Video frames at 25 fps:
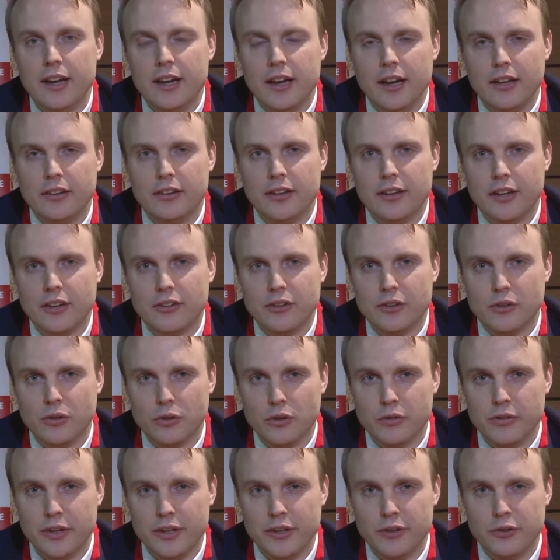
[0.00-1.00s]
International
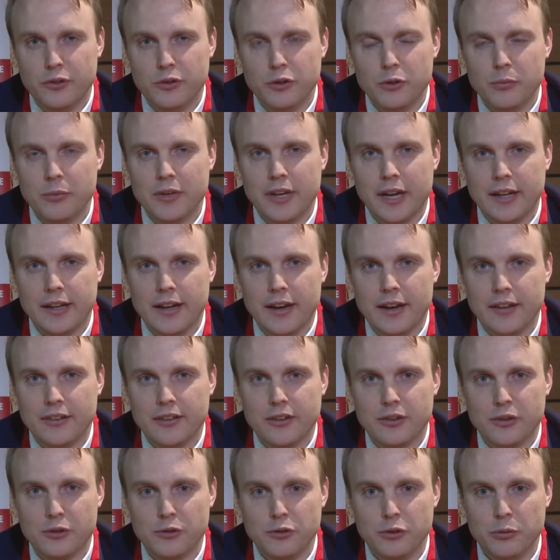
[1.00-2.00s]
Ovarian Tumor
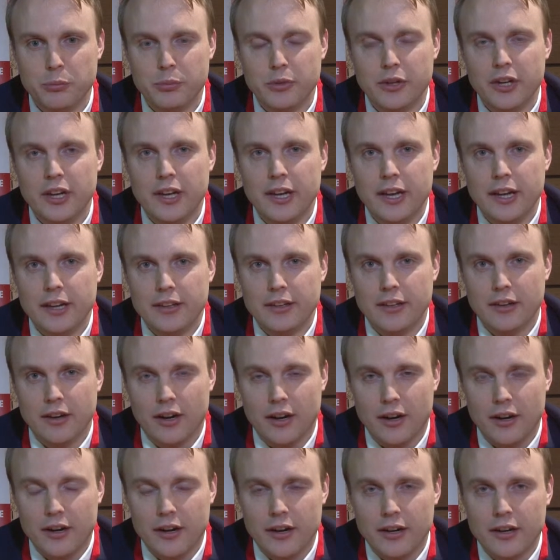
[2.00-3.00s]
Analysis Group, there
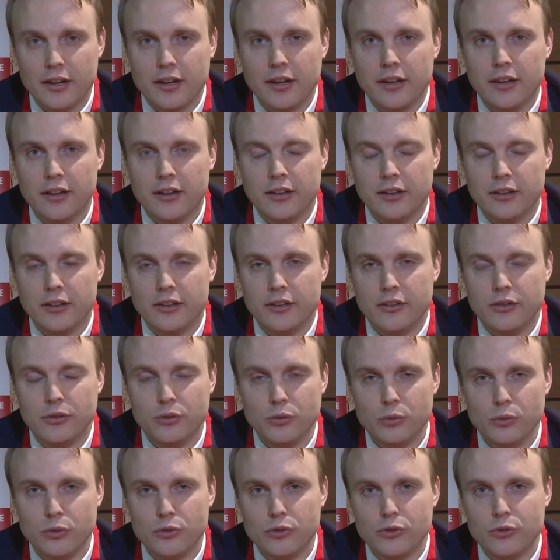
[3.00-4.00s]
are
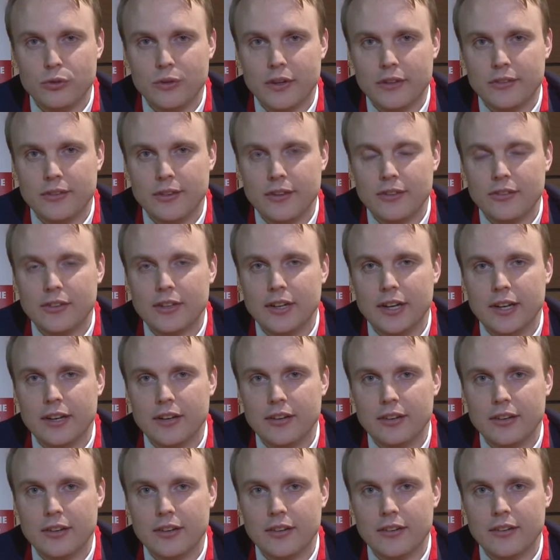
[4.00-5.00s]
tools to assist
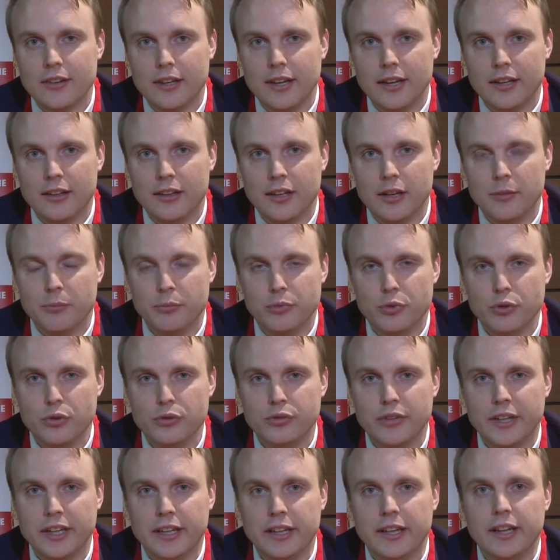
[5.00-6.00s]
clinicians in
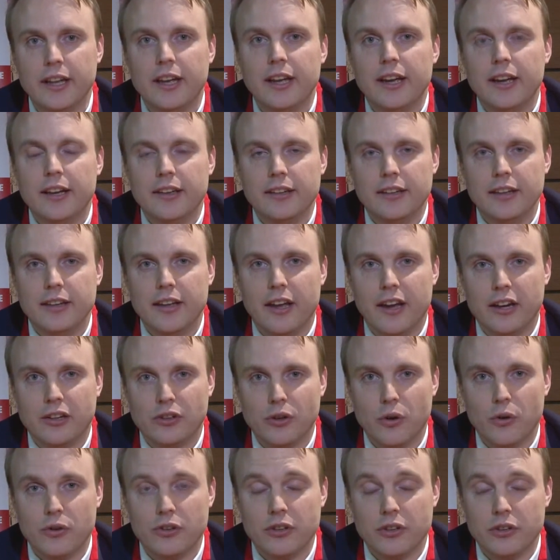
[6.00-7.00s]
improving the
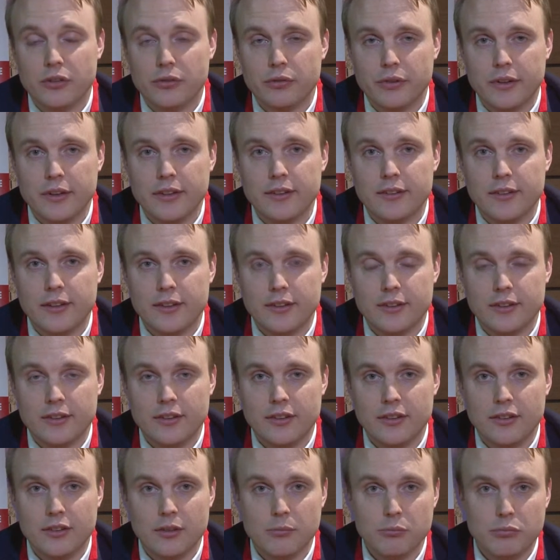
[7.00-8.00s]
diagnosis. For instance,
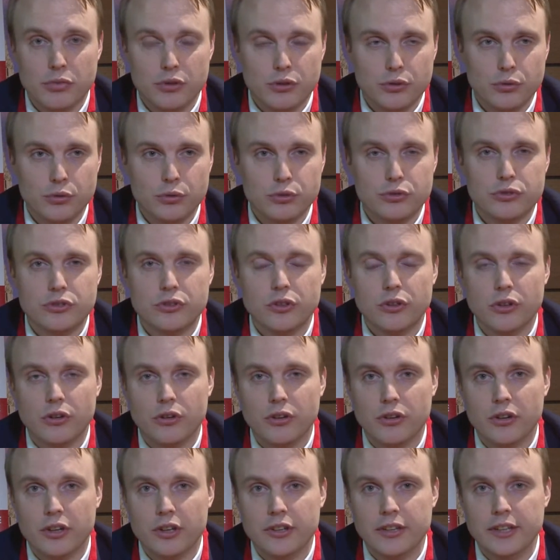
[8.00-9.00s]
the simple rules
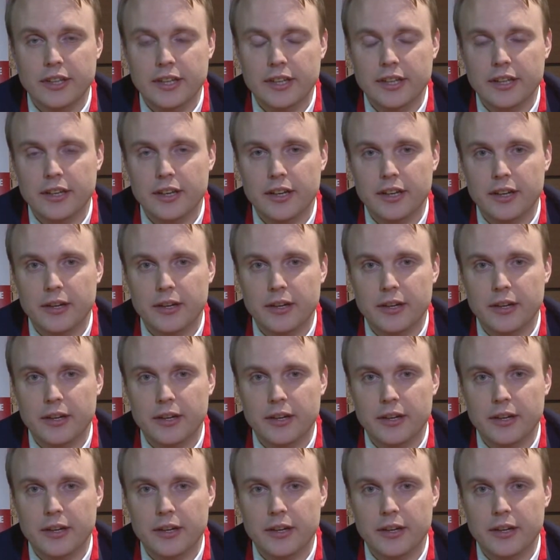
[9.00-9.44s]
or the